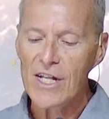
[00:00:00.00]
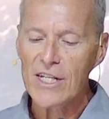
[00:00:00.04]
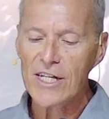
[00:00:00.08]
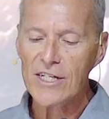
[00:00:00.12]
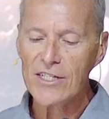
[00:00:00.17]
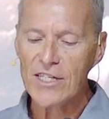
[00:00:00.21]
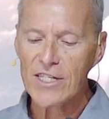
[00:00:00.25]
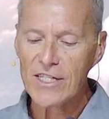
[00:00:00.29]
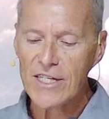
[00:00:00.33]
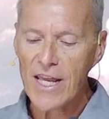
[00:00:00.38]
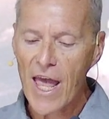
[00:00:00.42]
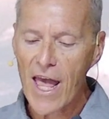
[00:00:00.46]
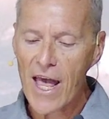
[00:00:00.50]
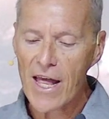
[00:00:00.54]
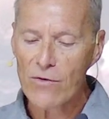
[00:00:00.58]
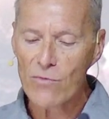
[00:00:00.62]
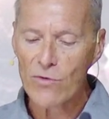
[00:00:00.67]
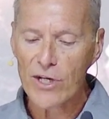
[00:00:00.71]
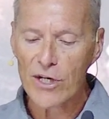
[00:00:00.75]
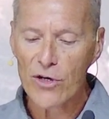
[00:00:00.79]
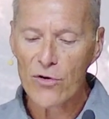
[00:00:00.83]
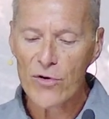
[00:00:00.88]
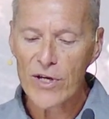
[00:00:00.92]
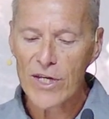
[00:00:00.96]
Let's stand. We're
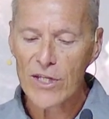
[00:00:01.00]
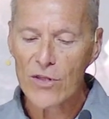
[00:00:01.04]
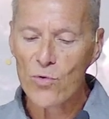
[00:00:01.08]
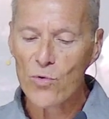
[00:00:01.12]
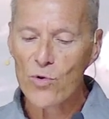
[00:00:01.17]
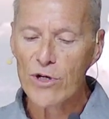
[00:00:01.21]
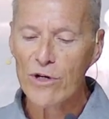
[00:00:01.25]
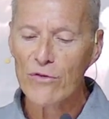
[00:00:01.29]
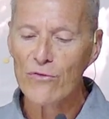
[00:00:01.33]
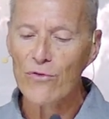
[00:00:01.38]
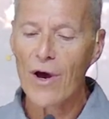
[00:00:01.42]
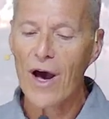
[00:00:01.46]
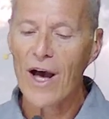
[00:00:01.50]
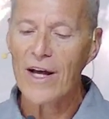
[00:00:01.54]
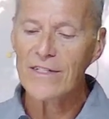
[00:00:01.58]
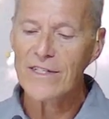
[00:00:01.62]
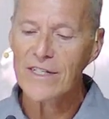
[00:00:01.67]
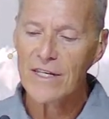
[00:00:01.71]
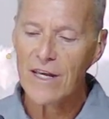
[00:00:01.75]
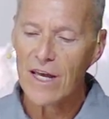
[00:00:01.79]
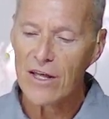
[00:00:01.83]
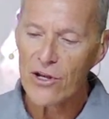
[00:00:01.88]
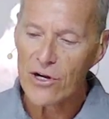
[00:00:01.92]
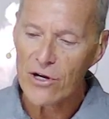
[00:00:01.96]
going to read the Word of God
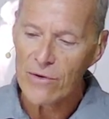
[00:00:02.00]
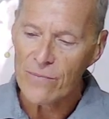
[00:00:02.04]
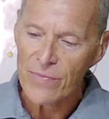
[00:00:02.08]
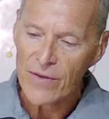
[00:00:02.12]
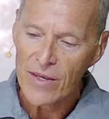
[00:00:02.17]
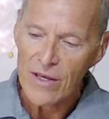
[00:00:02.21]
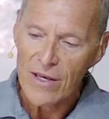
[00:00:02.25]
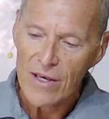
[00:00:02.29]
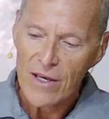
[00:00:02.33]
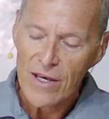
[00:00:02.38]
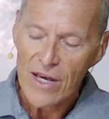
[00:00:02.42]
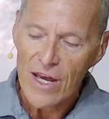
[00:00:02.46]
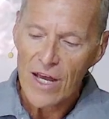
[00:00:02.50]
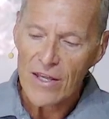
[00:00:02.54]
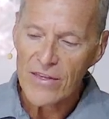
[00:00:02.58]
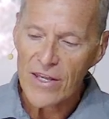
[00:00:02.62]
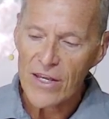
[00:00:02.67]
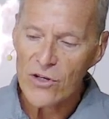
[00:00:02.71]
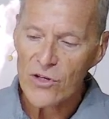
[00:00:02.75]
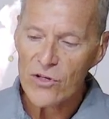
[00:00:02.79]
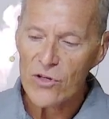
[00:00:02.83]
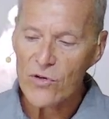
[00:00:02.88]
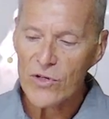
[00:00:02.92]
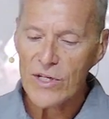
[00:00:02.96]
together, and
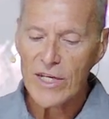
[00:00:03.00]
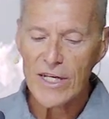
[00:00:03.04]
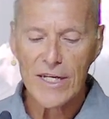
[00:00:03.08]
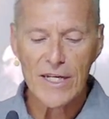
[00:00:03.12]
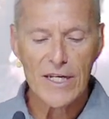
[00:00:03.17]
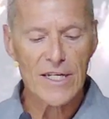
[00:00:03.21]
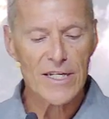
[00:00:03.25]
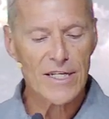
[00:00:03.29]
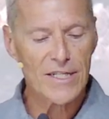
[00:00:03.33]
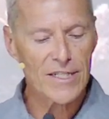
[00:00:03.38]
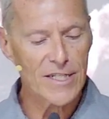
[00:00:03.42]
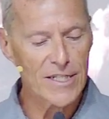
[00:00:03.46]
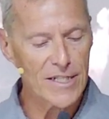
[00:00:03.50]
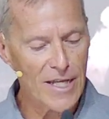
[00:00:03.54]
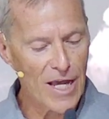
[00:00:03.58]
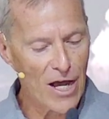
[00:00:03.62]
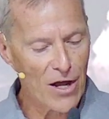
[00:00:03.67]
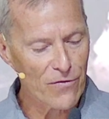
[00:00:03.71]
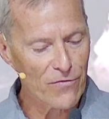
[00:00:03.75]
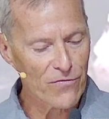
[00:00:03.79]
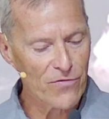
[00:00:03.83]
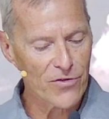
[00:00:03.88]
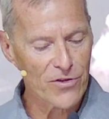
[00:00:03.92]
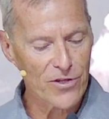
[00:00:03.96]
then you can sit
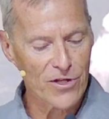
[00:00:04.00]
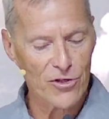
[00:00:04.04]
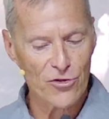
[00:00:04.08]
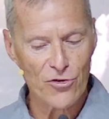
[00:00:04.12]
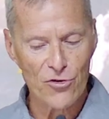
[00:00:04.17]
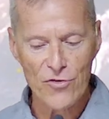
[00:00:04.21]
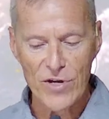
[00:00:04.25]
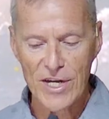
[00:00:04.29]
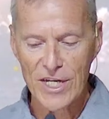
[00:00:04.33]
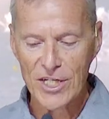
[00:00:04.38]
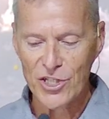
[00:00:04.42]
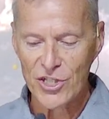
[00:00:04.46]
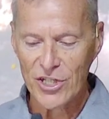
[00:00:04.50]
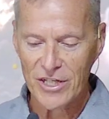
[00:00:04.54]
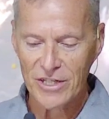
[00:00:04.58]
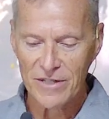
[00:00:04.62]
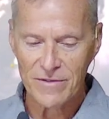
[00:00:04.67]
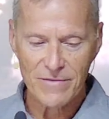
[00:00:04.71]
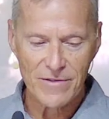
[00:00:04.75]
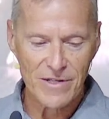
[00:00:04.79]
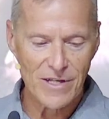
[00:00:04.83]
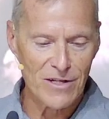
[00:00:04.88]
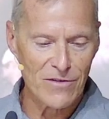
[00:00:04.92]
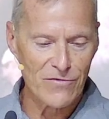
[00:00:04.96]
down for the duration
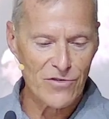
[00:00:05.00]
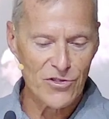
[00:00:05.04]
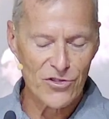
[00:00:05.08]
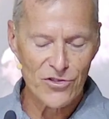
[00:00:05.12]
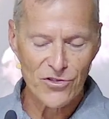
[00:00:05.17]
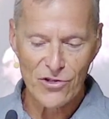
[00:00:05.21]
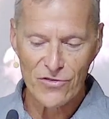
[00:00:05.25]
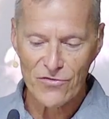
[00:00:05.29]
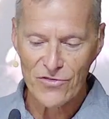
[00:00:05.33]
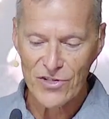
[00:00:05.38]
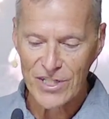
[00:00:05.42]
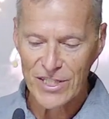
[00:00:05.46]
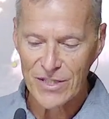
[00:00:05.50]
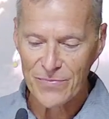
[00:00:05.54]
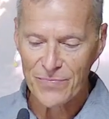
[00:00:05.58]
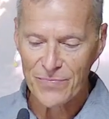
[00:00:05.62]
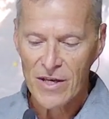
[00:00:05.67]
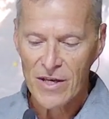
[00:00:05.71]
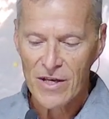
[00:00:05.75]
of the service.